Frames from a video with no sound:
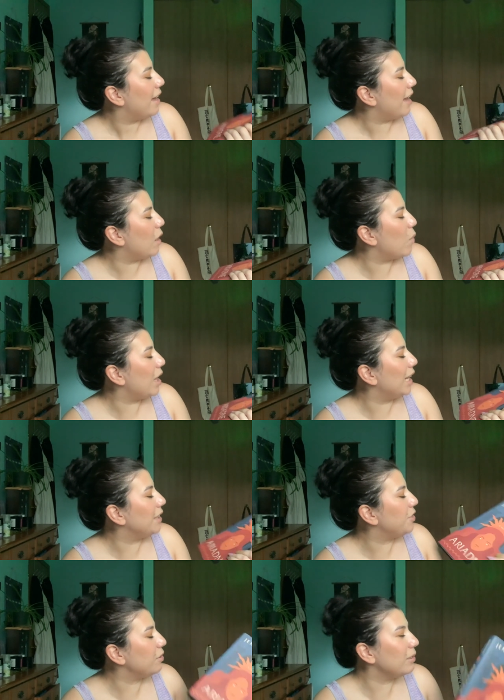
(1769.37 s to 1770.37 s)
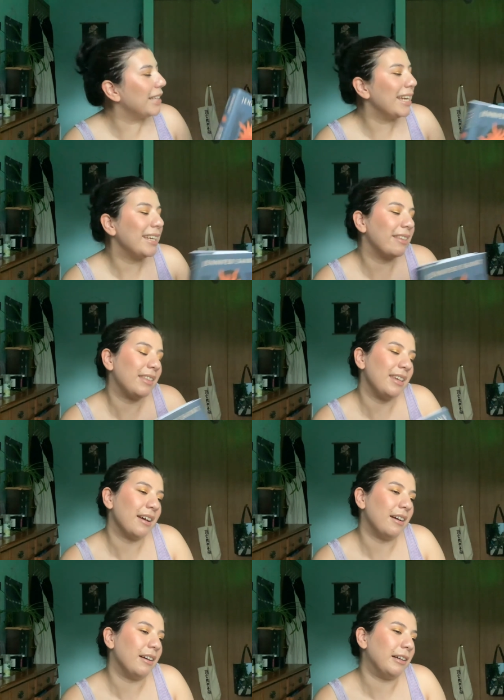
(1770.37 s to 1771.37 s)
And while I do like the
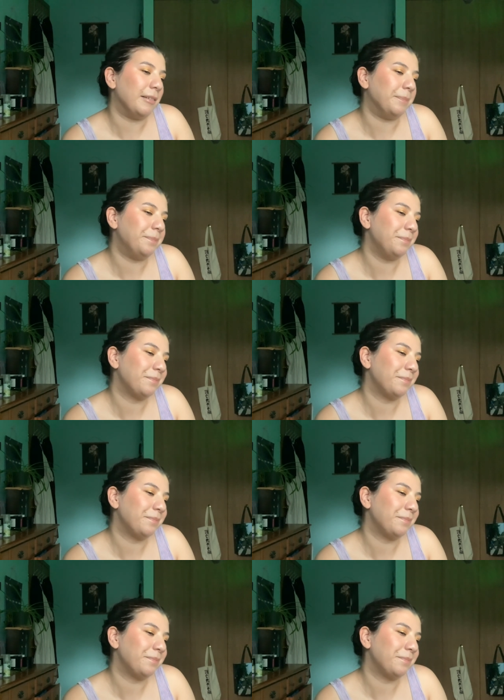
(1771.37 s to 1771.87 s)
um,